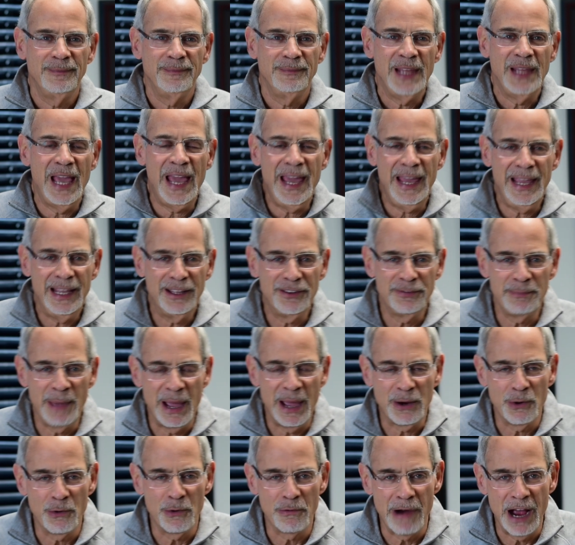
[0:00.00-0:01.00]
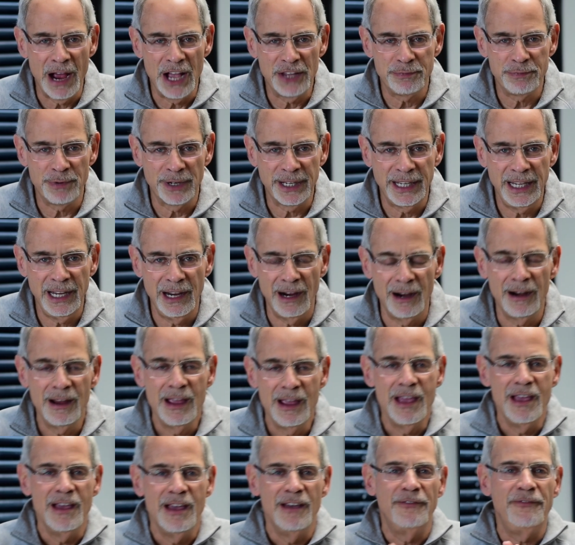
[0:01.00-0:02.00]
Hey, it's Michael Rozbruch here,
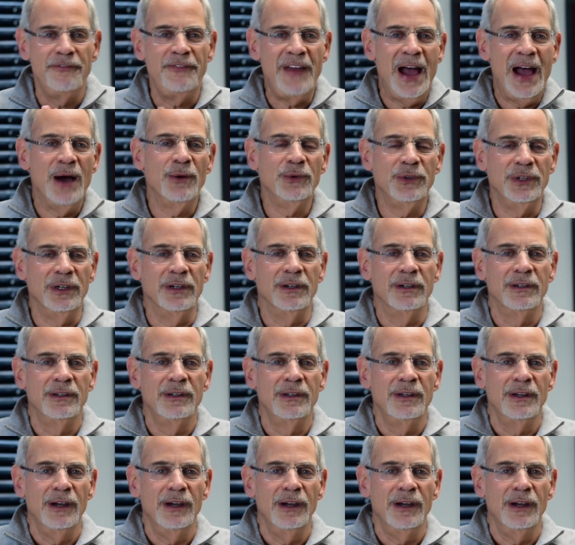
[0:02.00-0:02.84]
founder